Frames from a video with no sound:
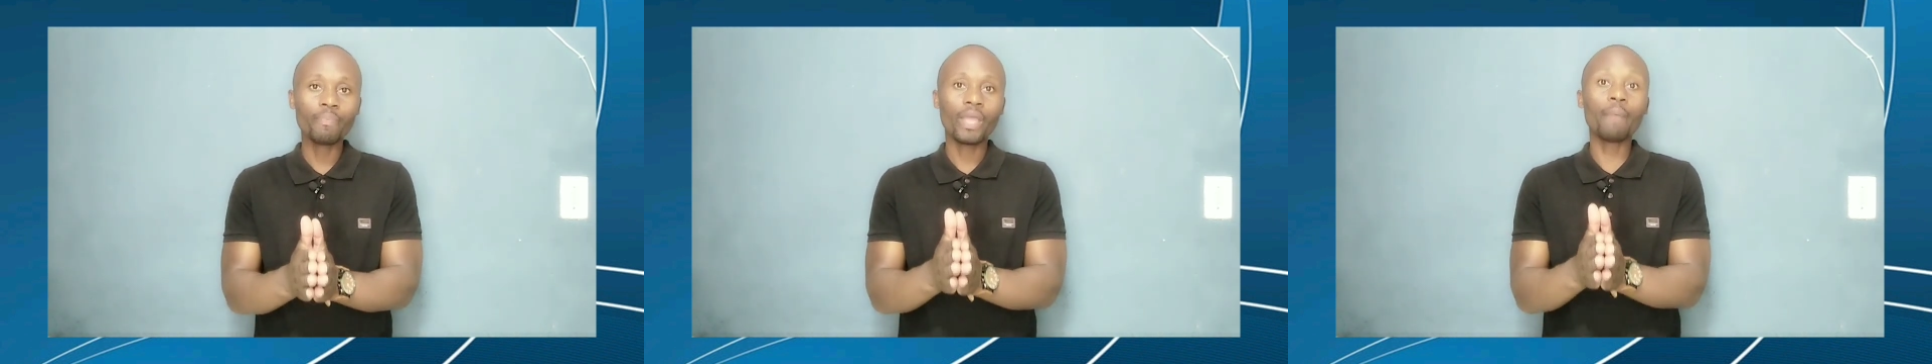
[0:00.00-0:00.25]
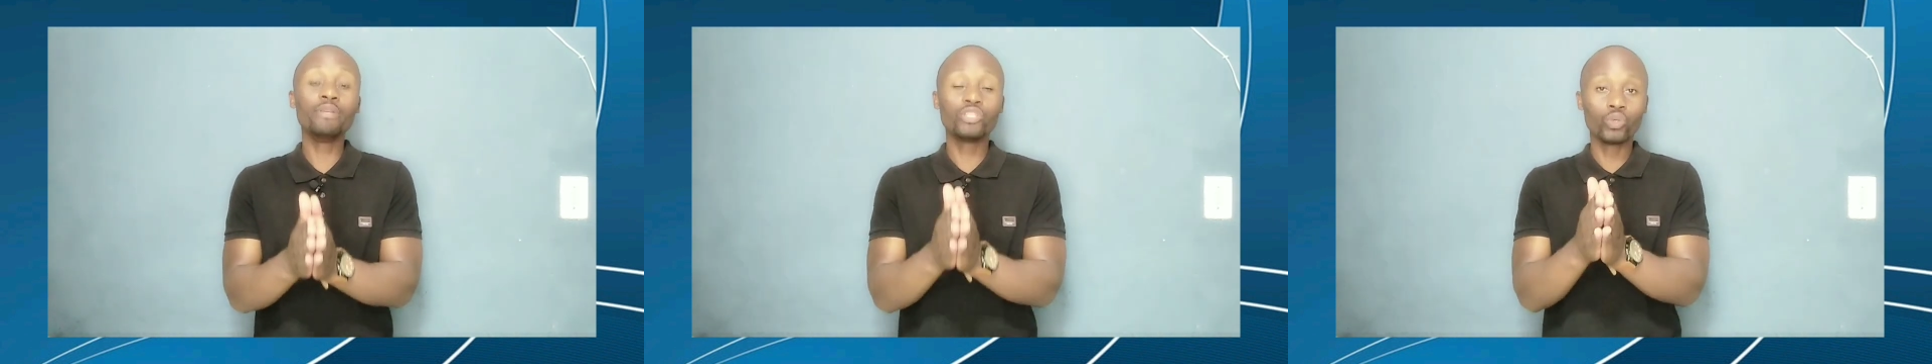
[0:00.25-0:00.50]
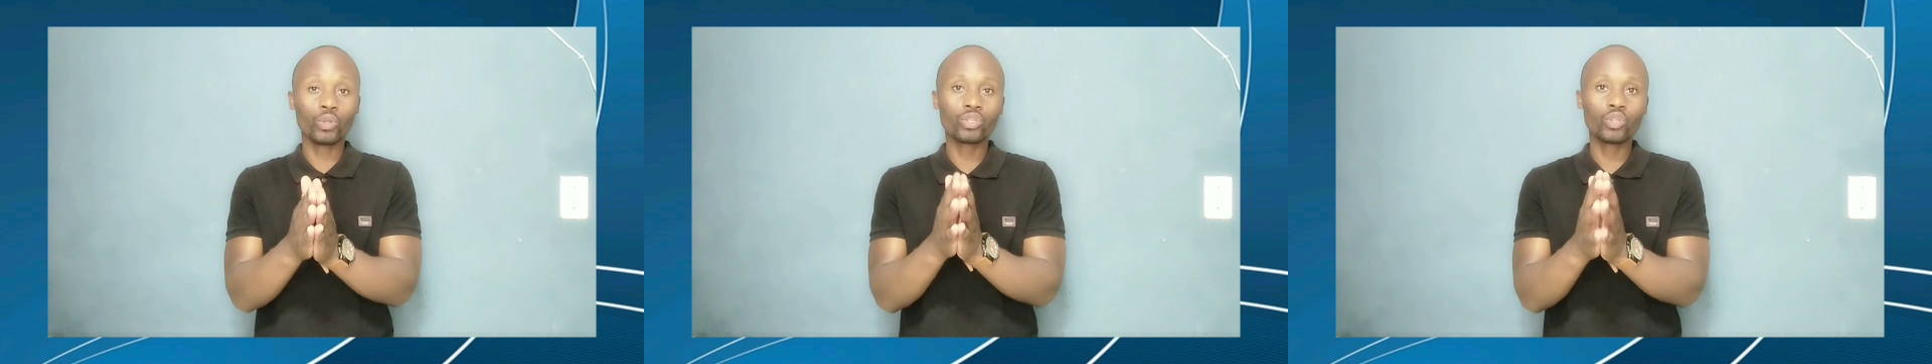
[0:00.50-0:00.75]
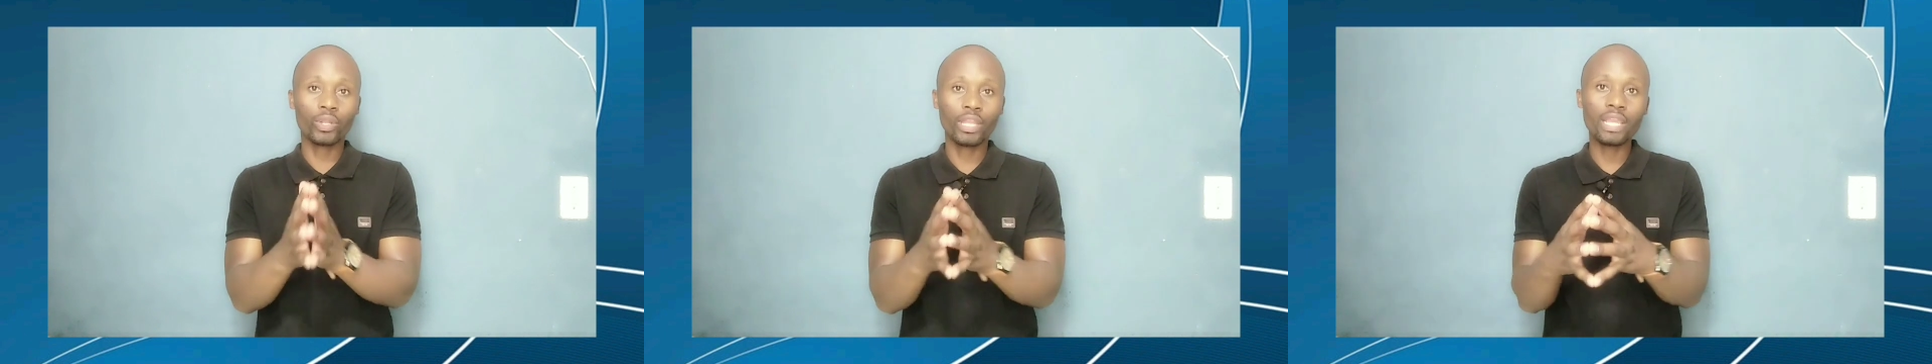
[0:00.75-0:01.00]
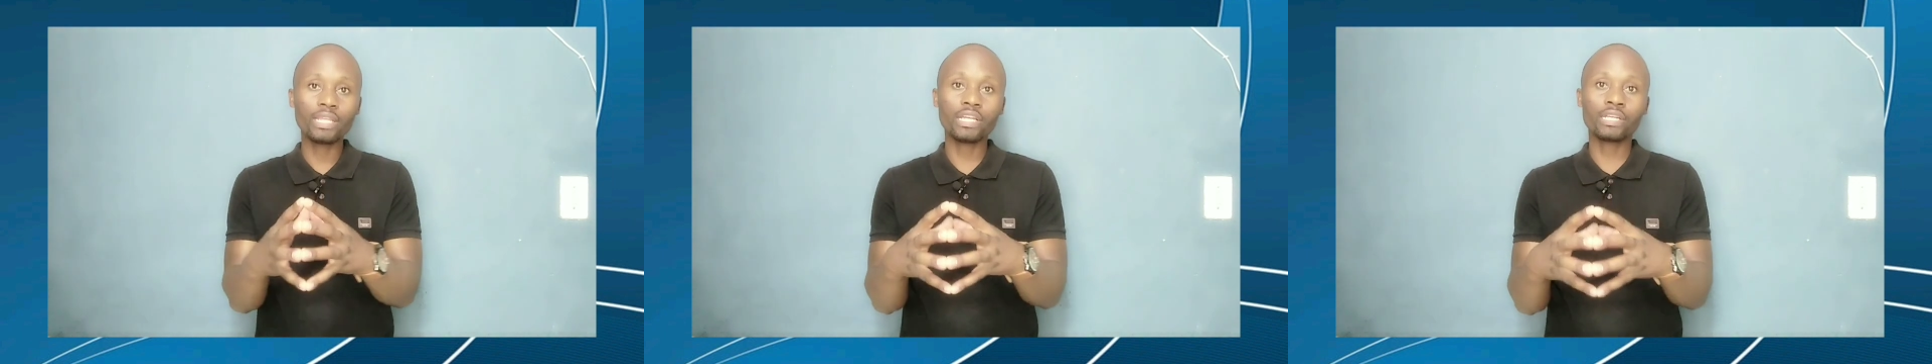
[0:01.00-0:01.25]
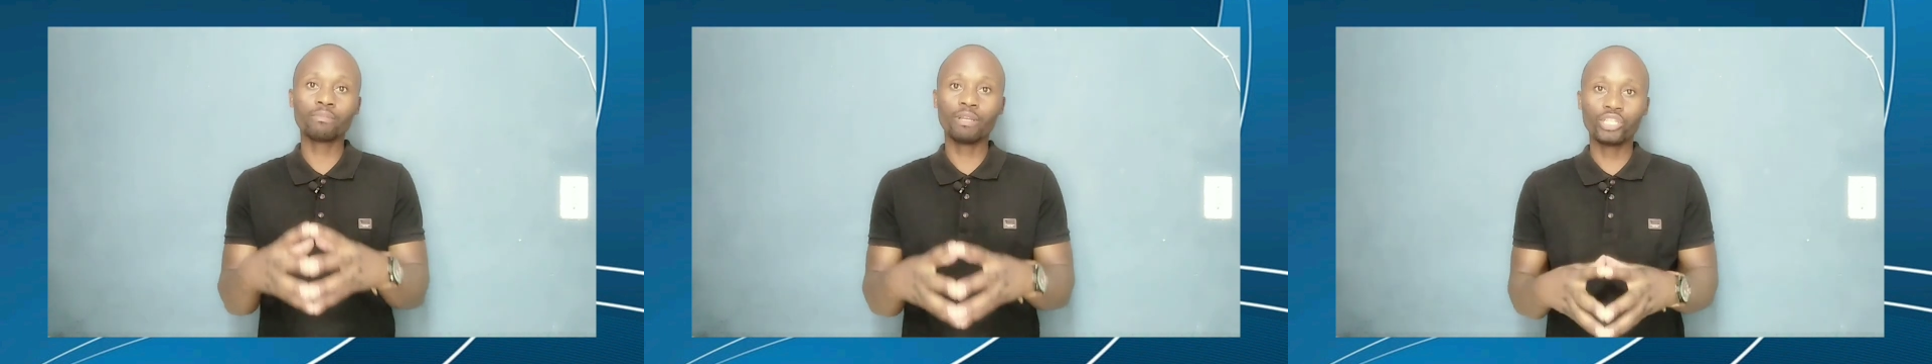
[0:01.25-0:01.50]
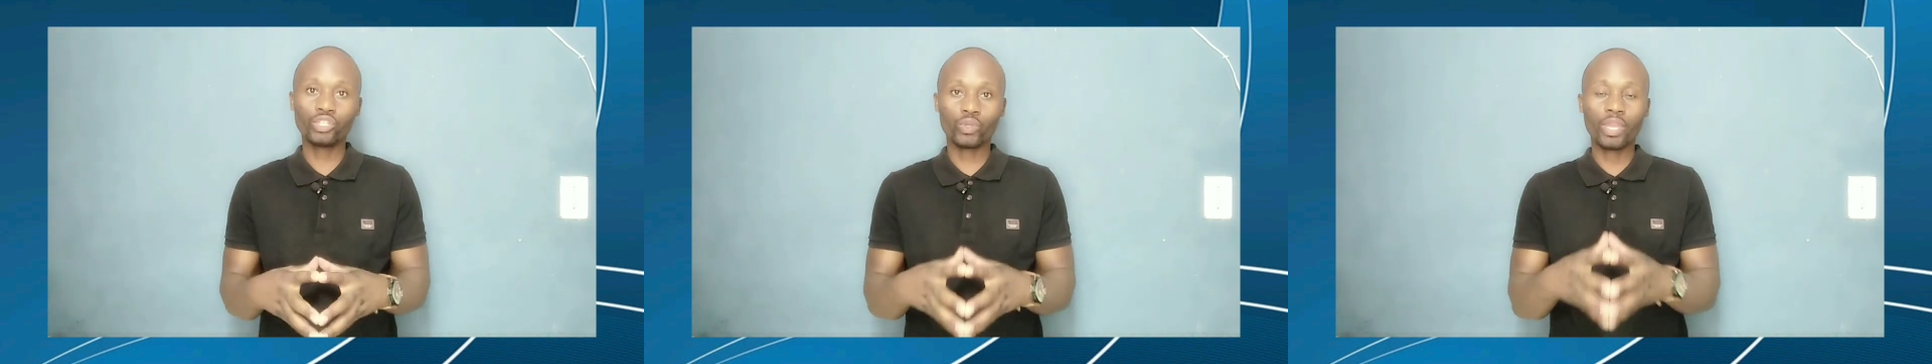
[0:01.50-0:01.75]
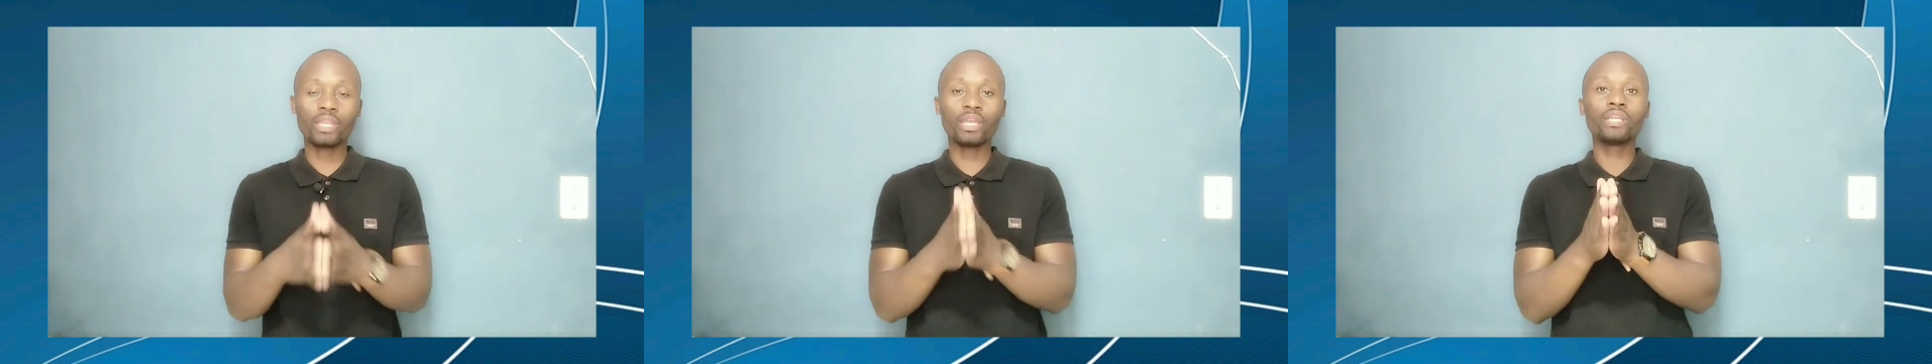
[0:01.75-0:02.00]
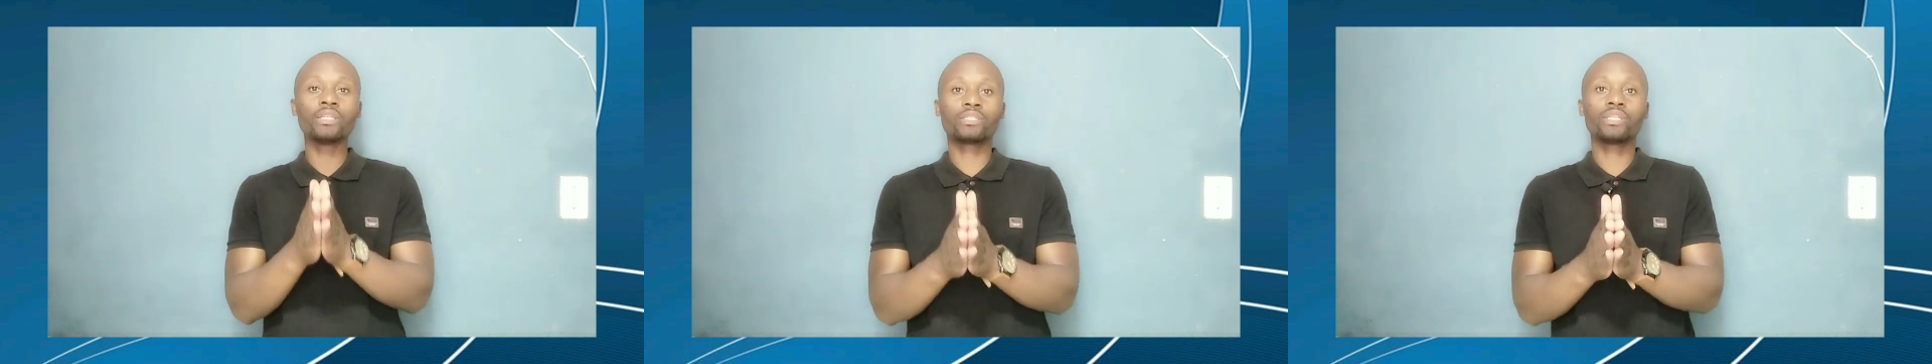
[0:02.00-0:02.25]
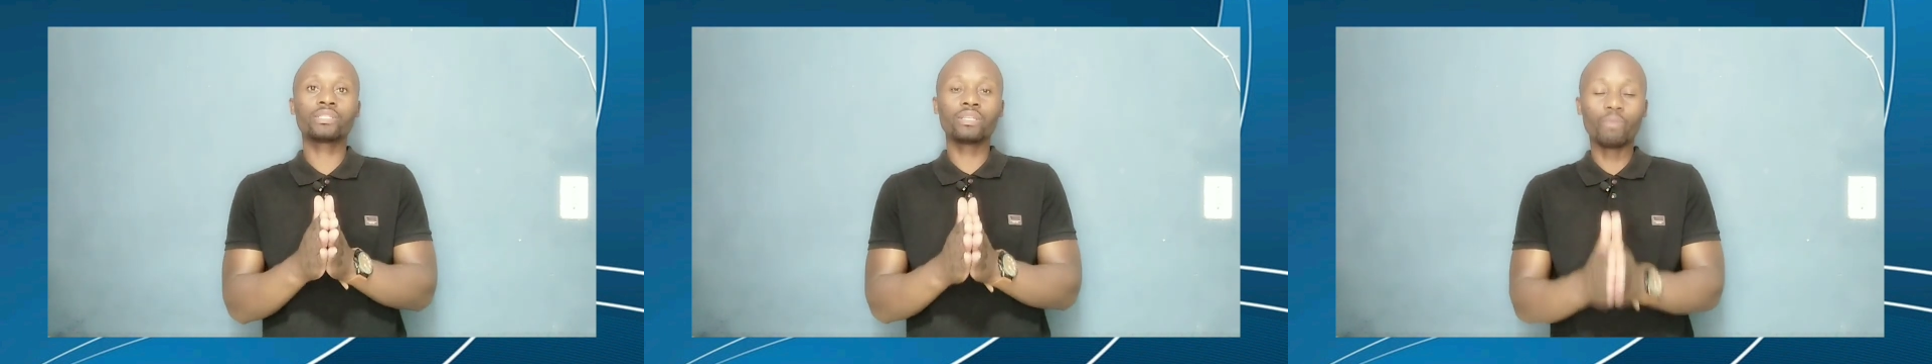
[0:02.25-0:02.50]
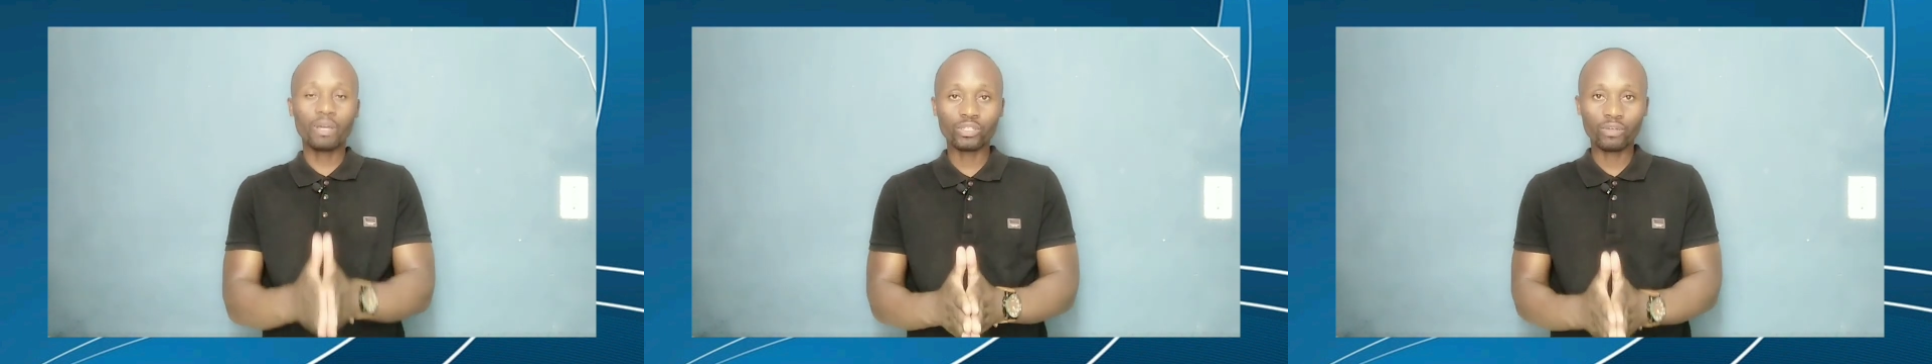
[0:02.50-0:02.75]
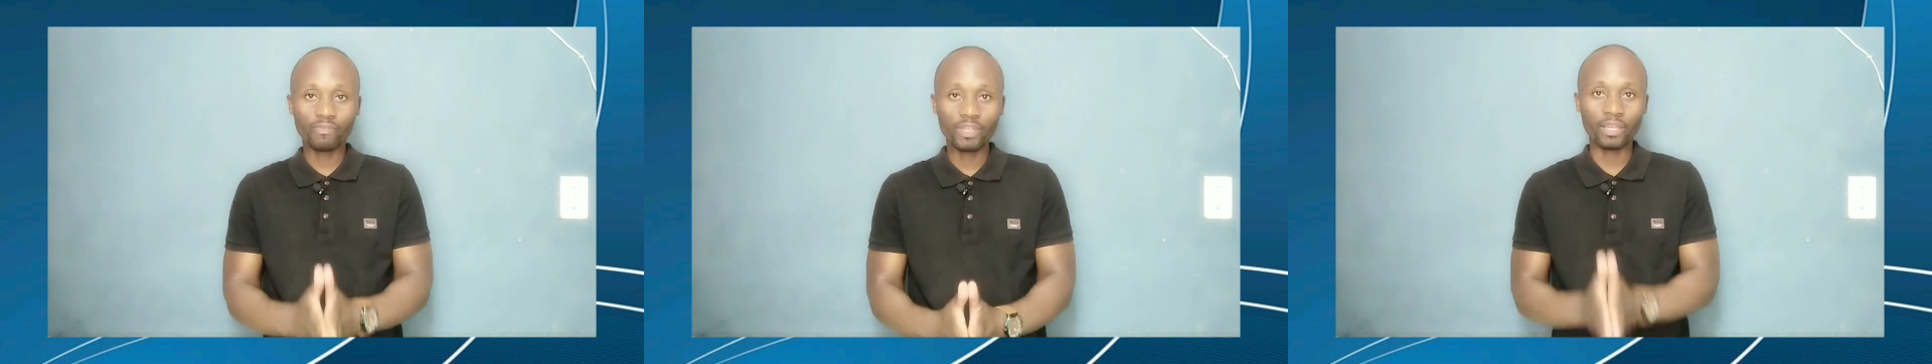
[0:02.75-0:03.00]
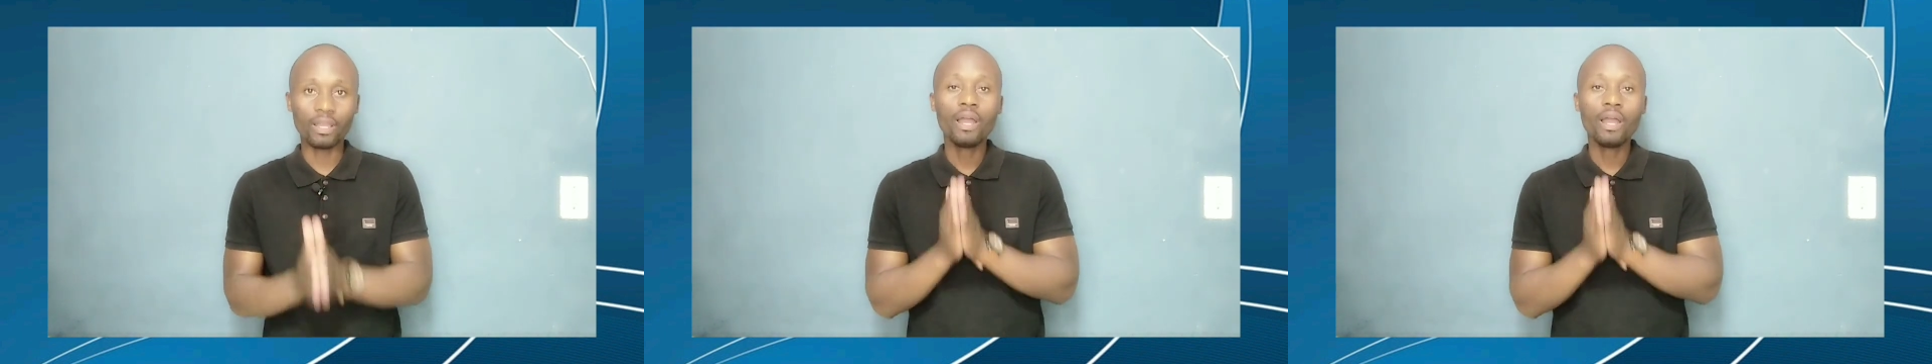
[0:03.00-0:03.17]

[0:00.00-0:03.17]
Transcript: I mean, sorry, donate as much as you can. It is just a once off thing.